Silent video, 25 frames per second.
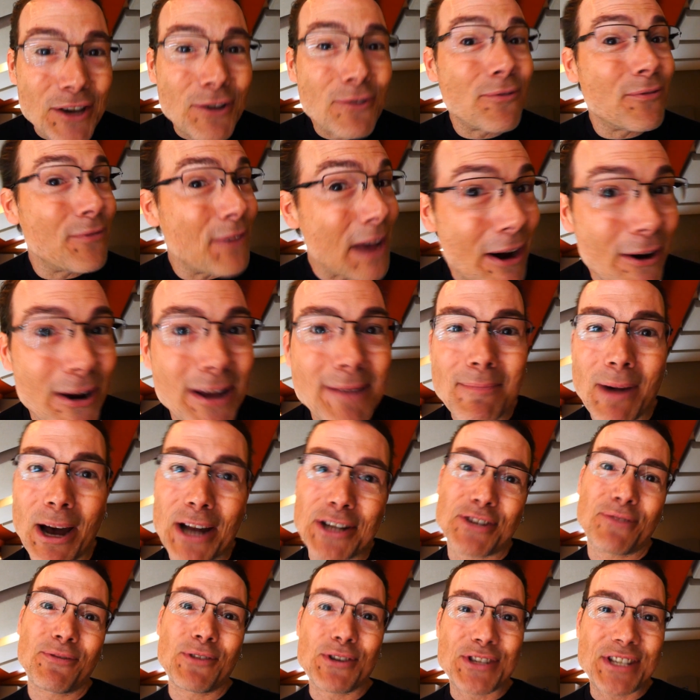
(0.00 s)
you very
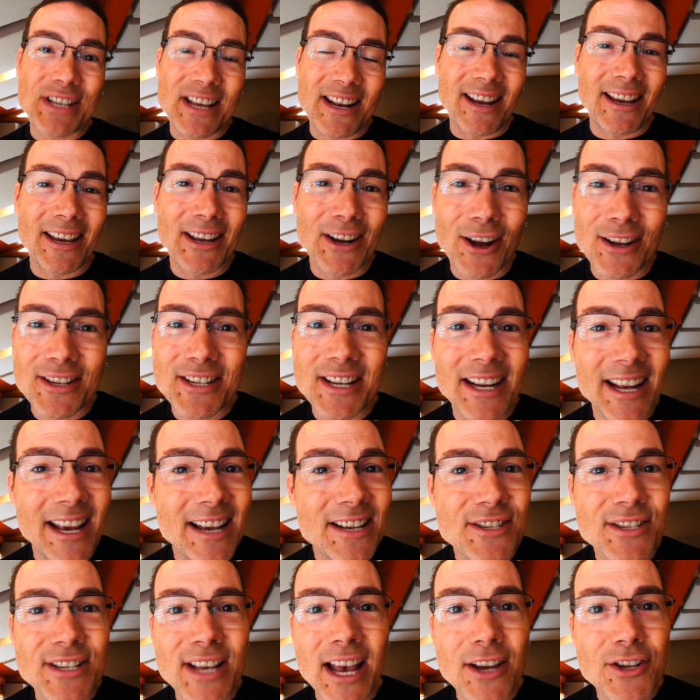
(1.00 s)
much for sitting in on
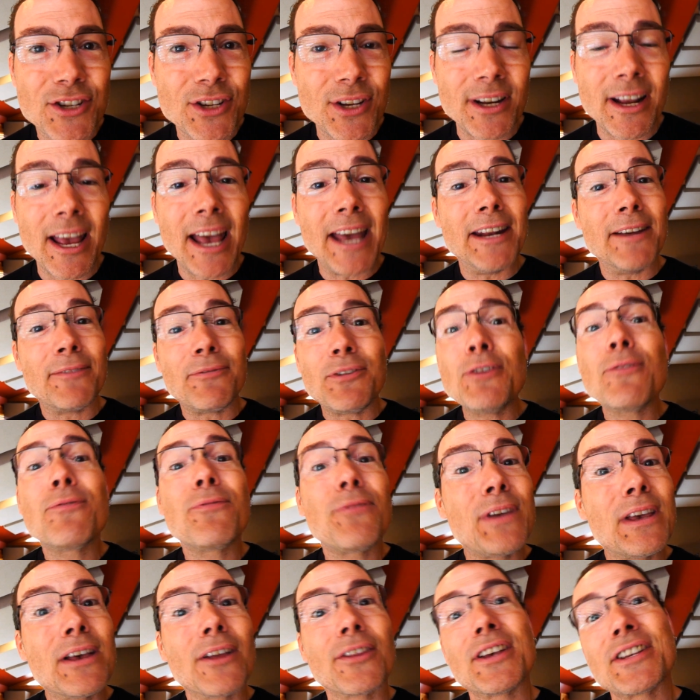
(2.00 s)
today's session. And if you
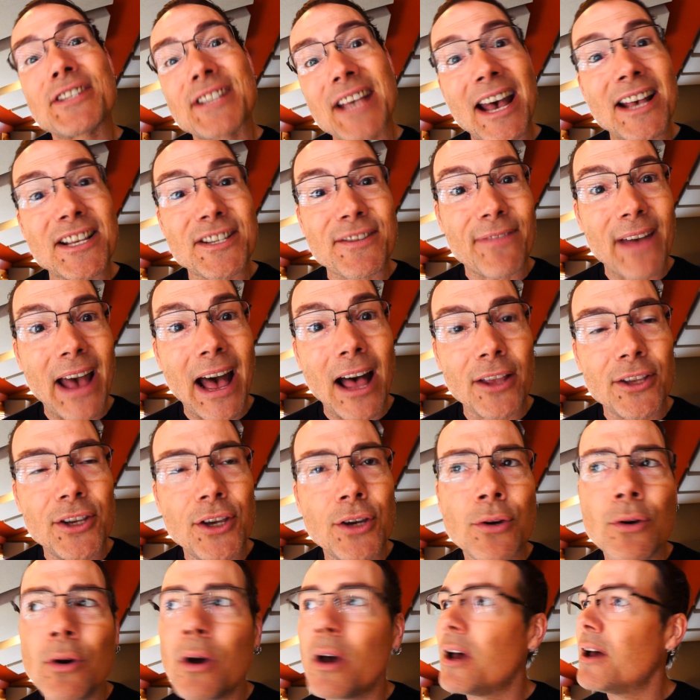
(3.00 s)
feel this has
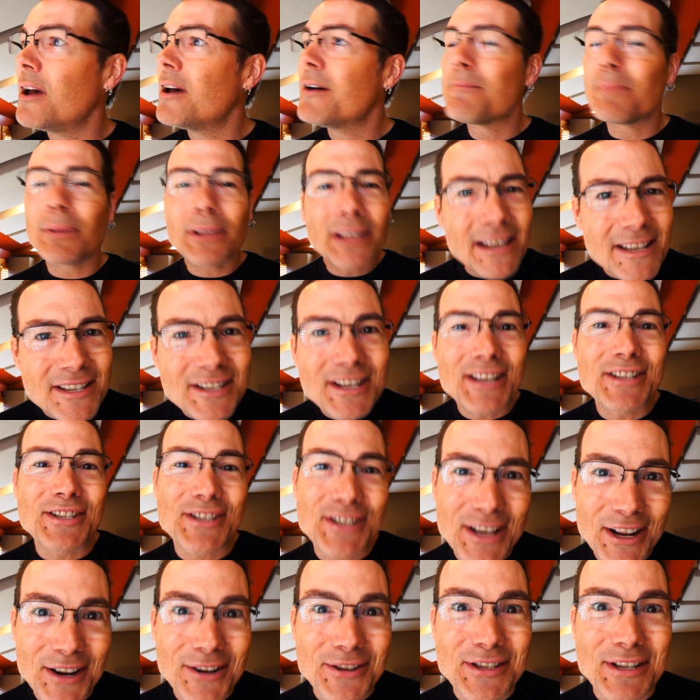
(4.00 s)
value, please
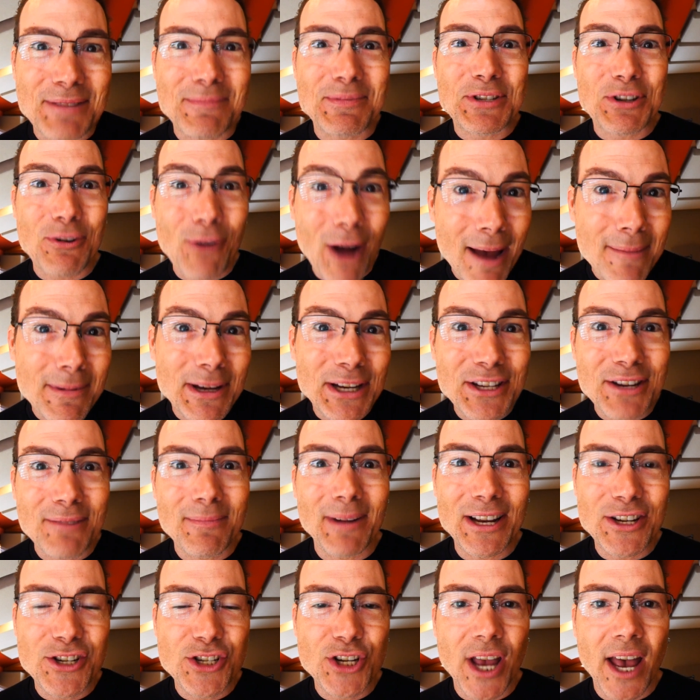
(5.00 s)
consider subscribing to
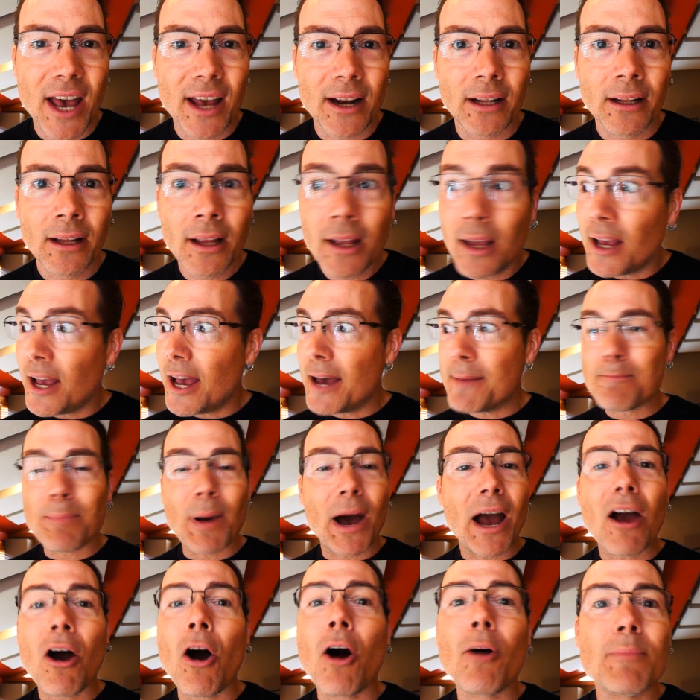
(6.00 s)
my channel. And
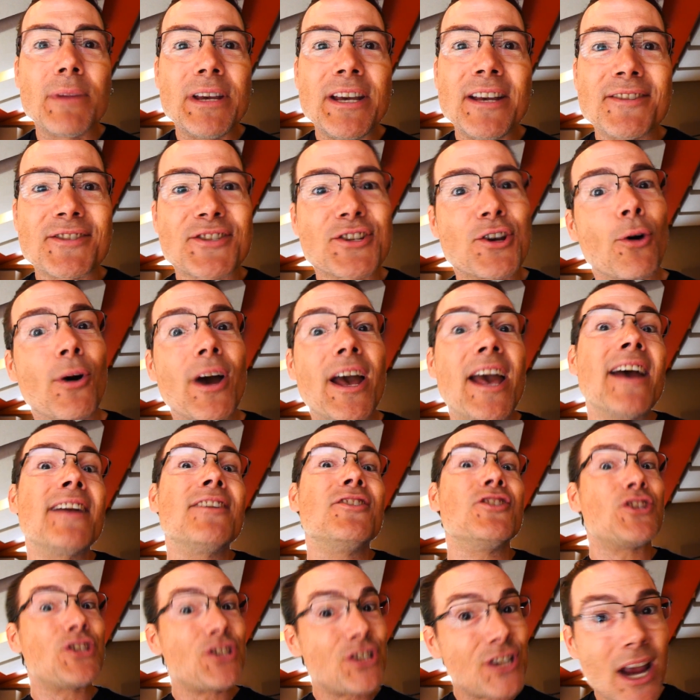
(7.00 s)
by all means, go ahead
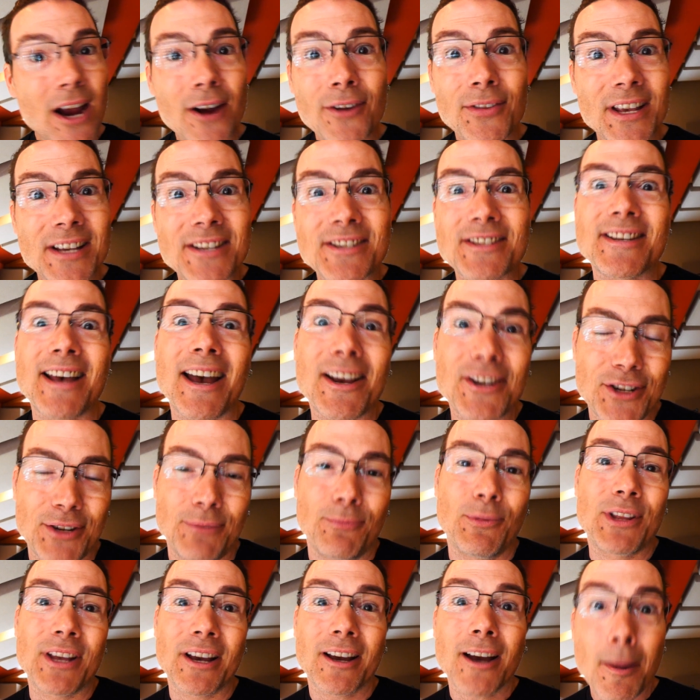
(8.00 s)
and share this session
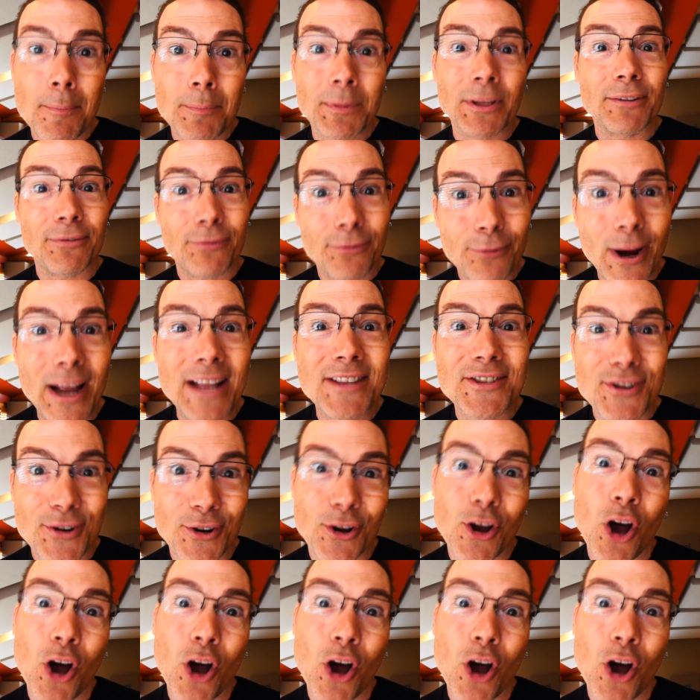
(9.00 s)
with a couple of friends or